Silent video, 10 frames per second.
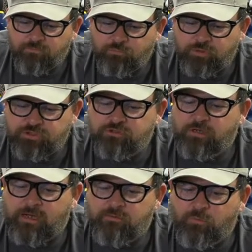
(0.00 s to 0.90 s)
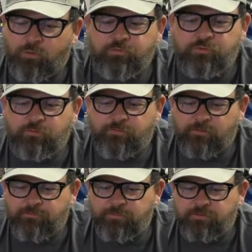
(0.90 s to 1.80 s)
Which I won't do if I
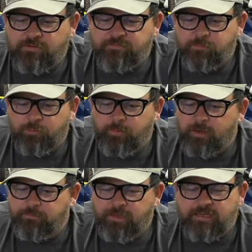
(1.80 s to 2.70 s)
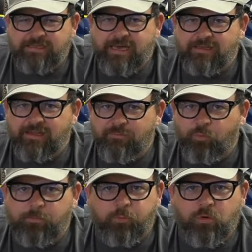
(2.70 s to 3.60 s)
don't feel comfortable about a plane. Yeah,
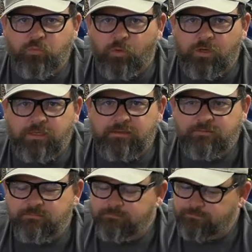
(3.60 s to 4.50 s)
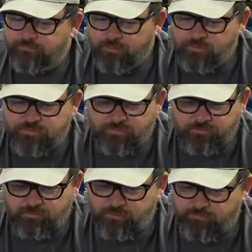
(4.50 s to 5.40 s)
1.1, those are good